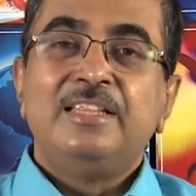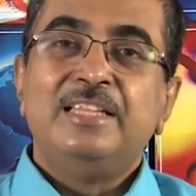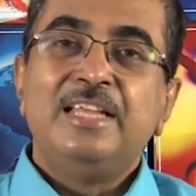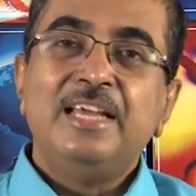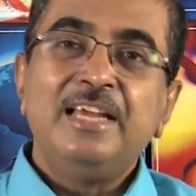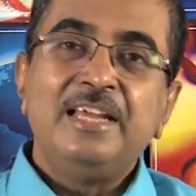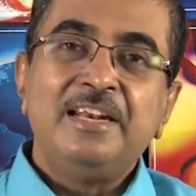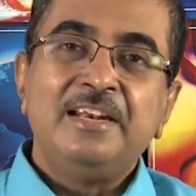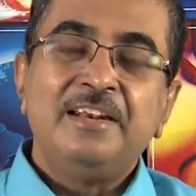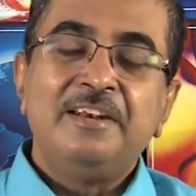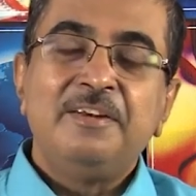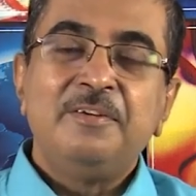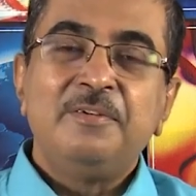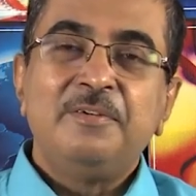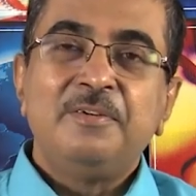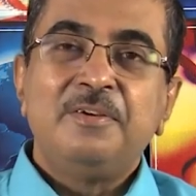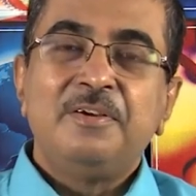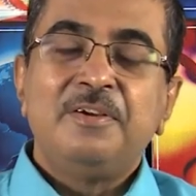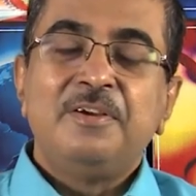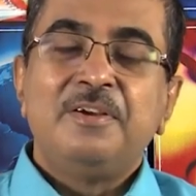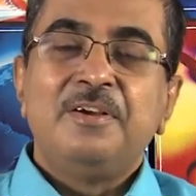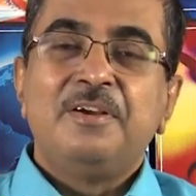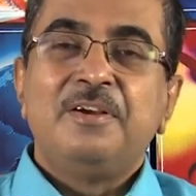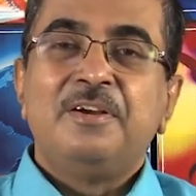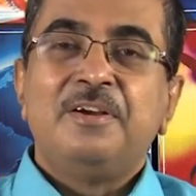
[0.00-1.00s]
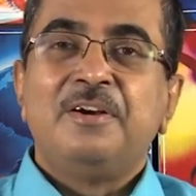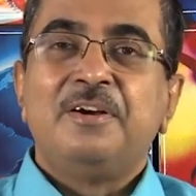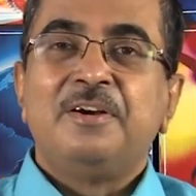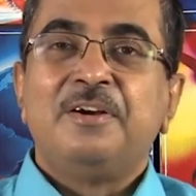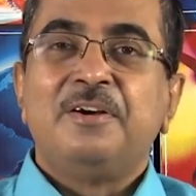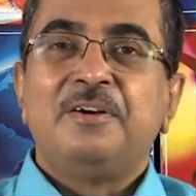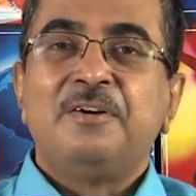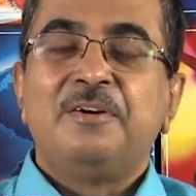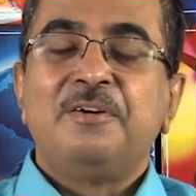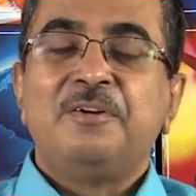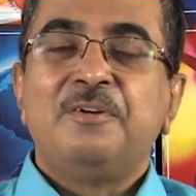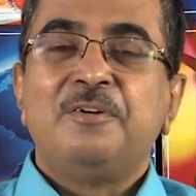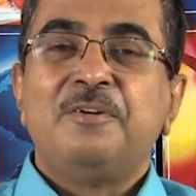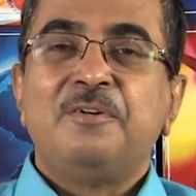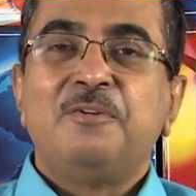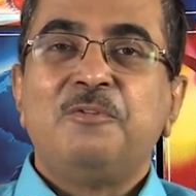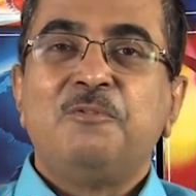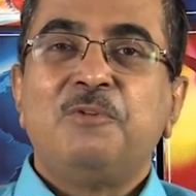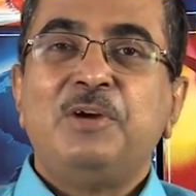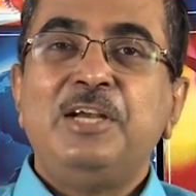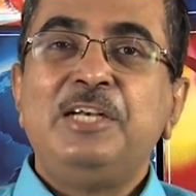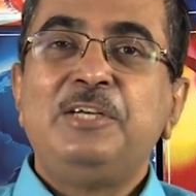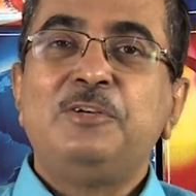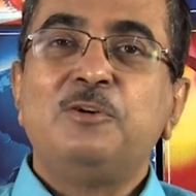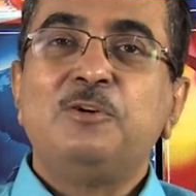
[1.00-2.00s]
Then
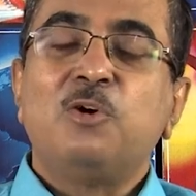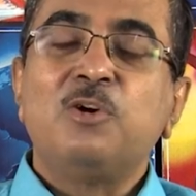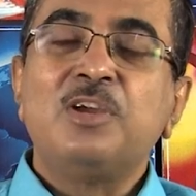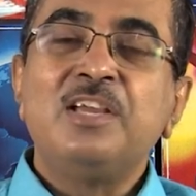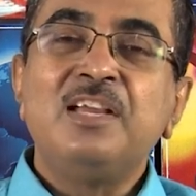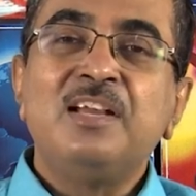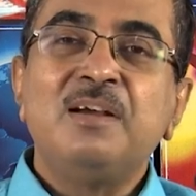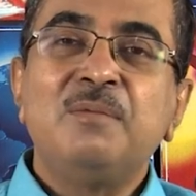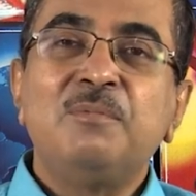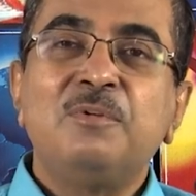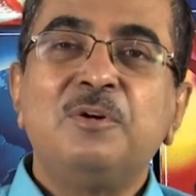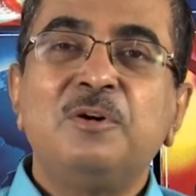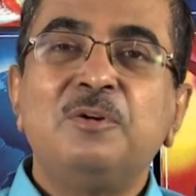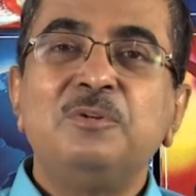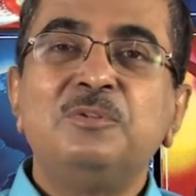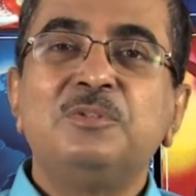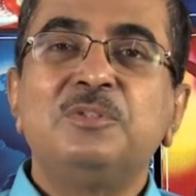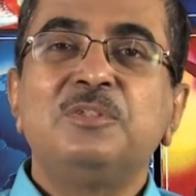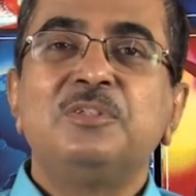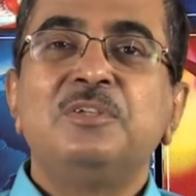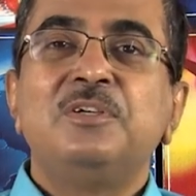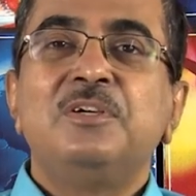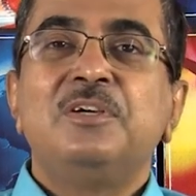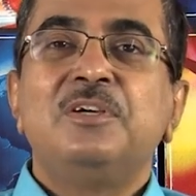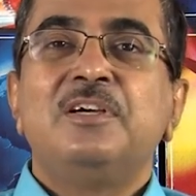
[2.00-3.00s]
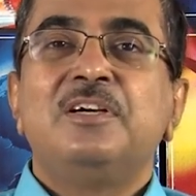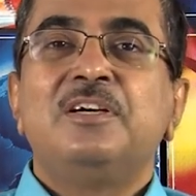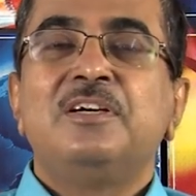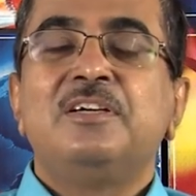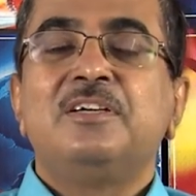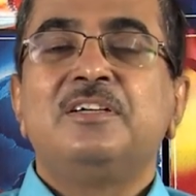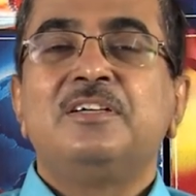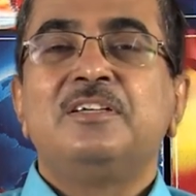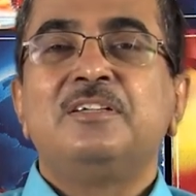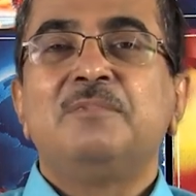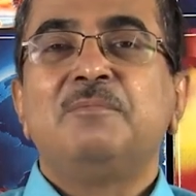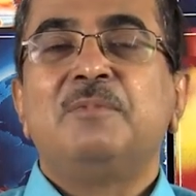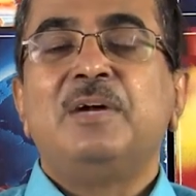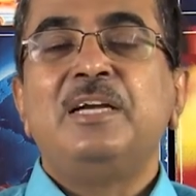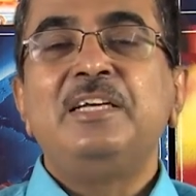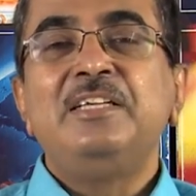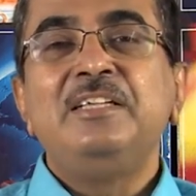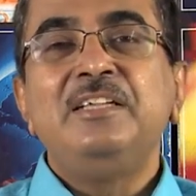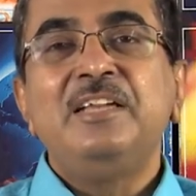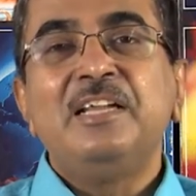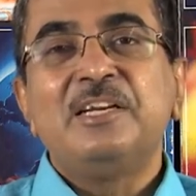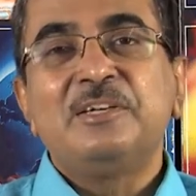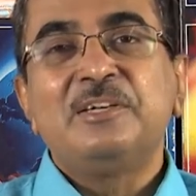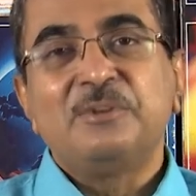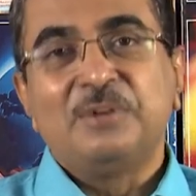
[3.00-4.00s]
while talking about
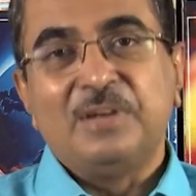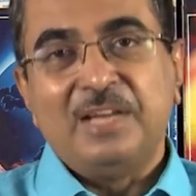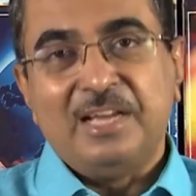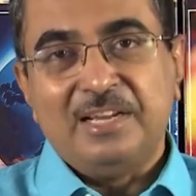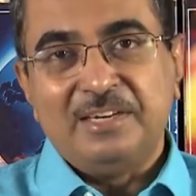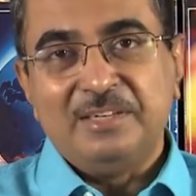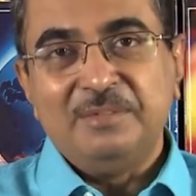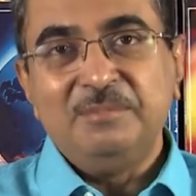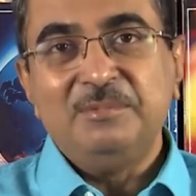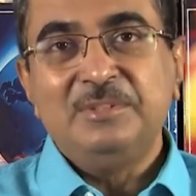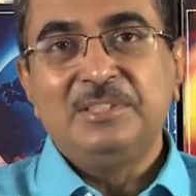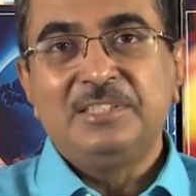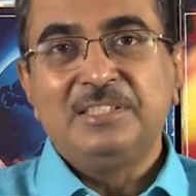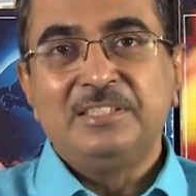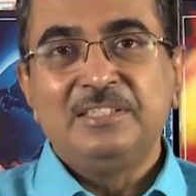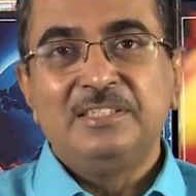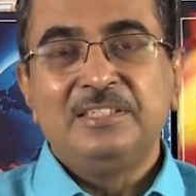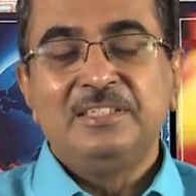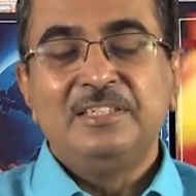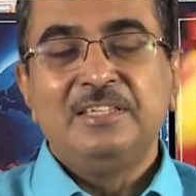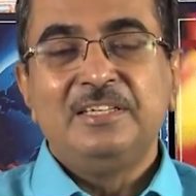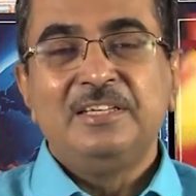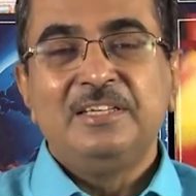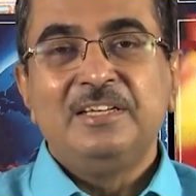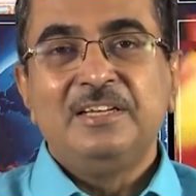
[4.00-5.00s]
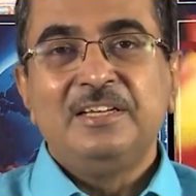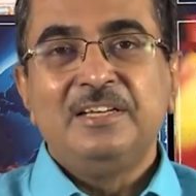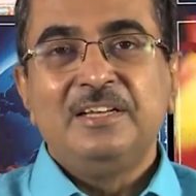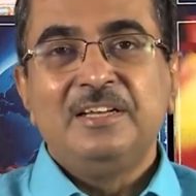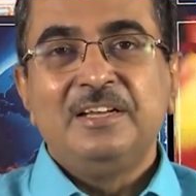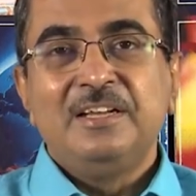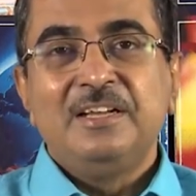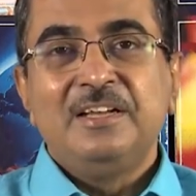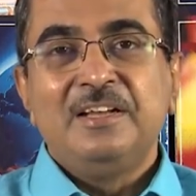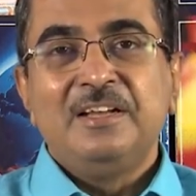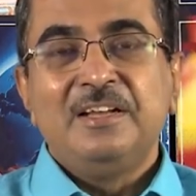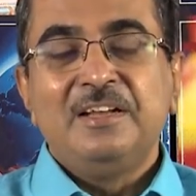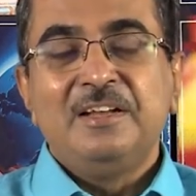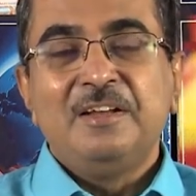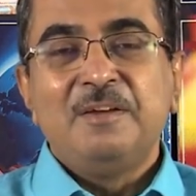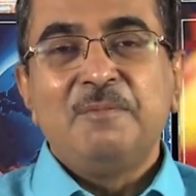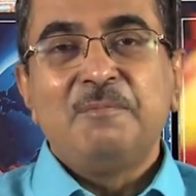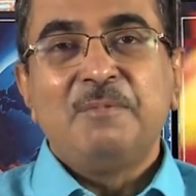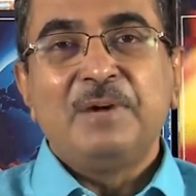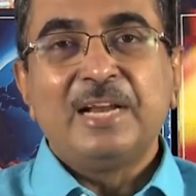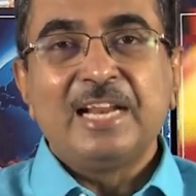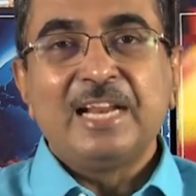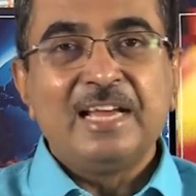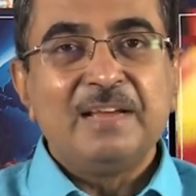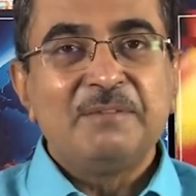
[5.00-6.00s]
multi electron atoms,
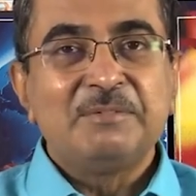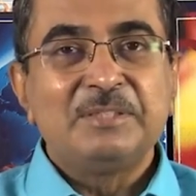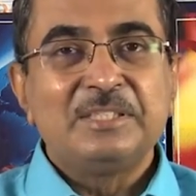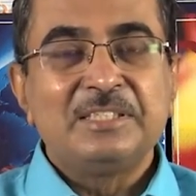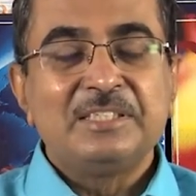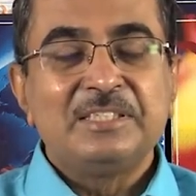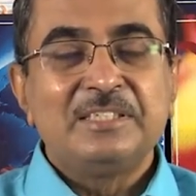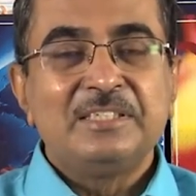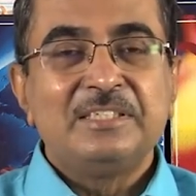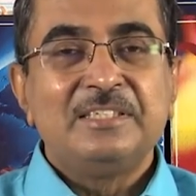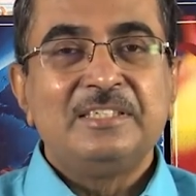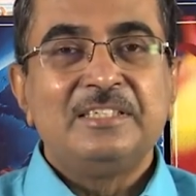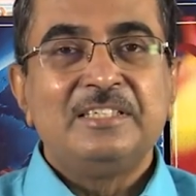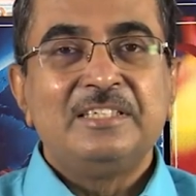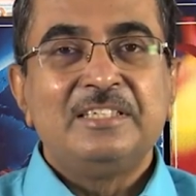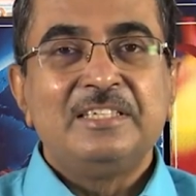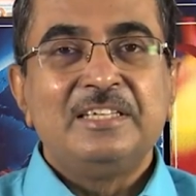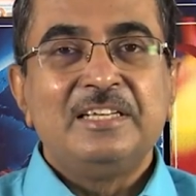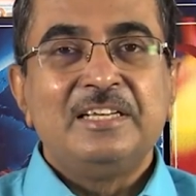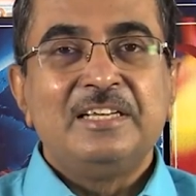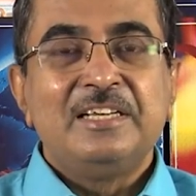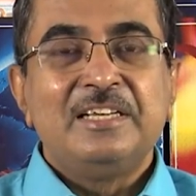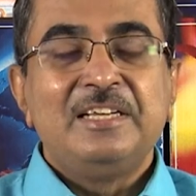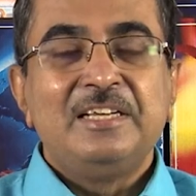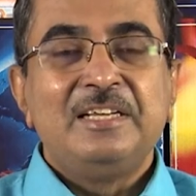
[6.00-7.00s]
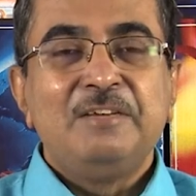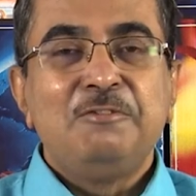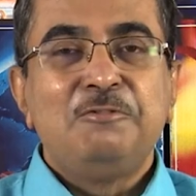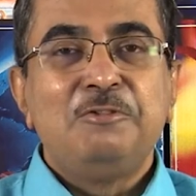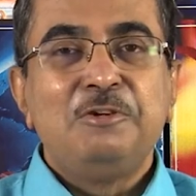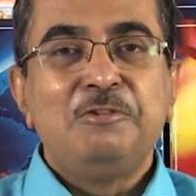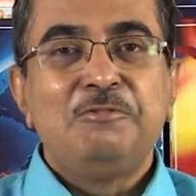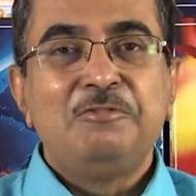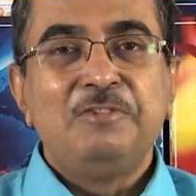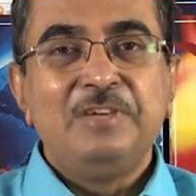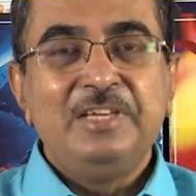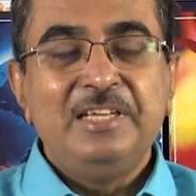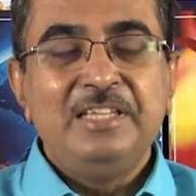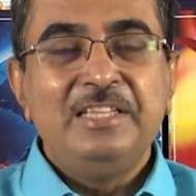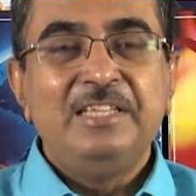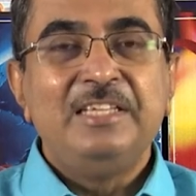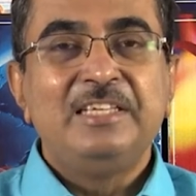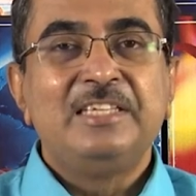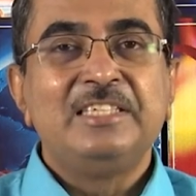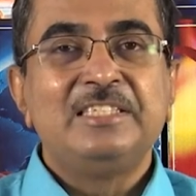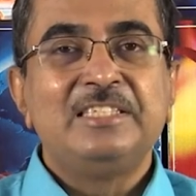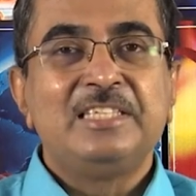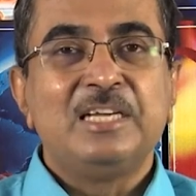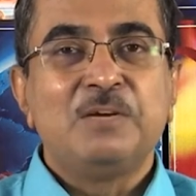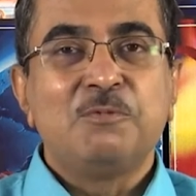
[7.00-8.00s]
perhaps if we feel
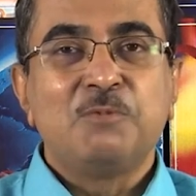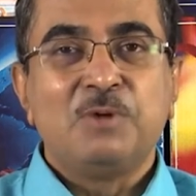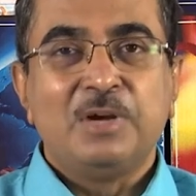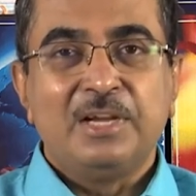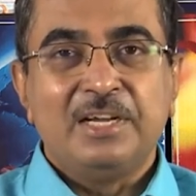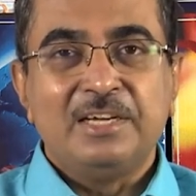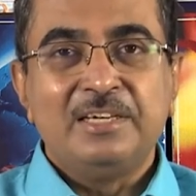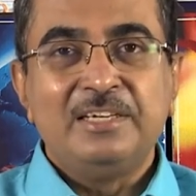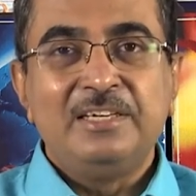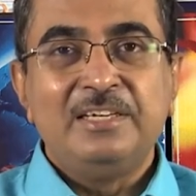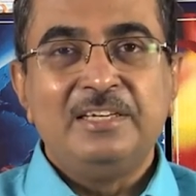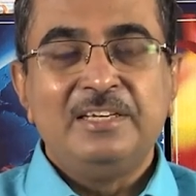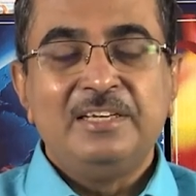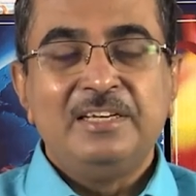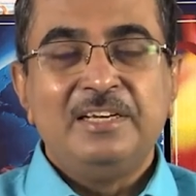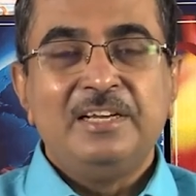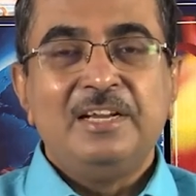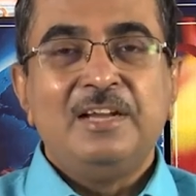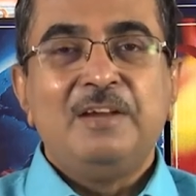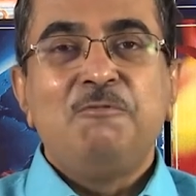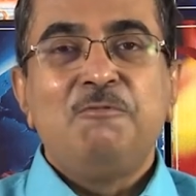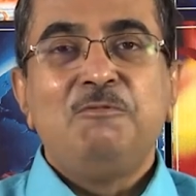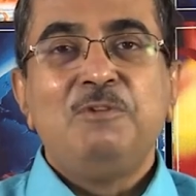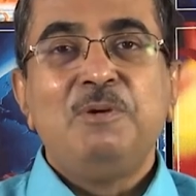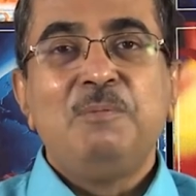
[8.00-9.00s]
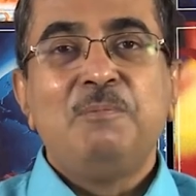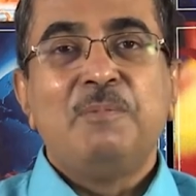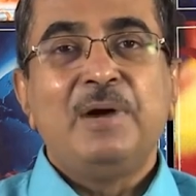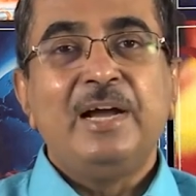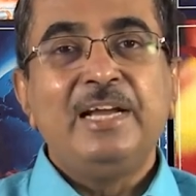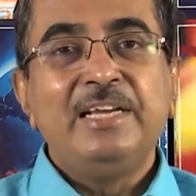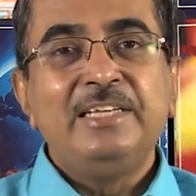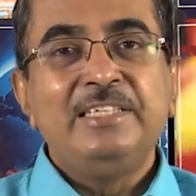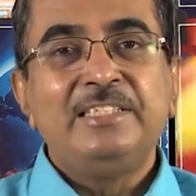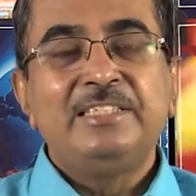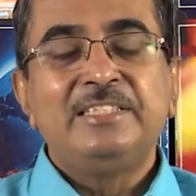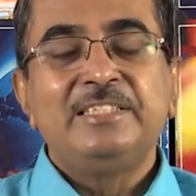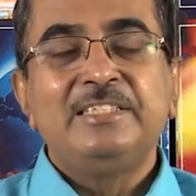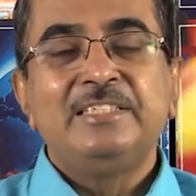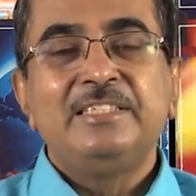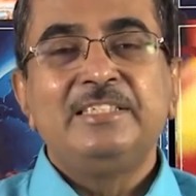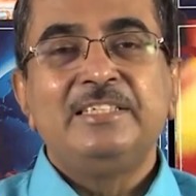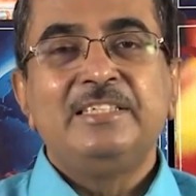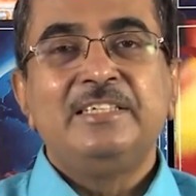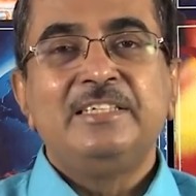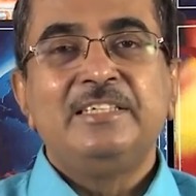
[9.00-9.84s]
it is required, we might